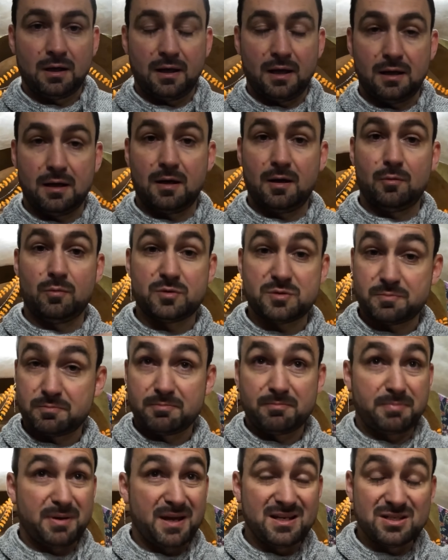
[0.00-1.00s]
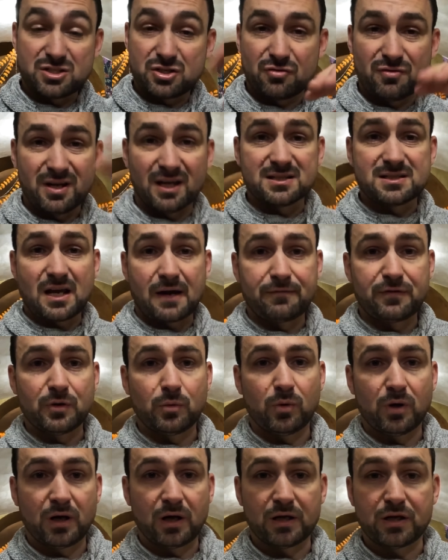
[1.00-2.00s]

there's pizzerias everywhere.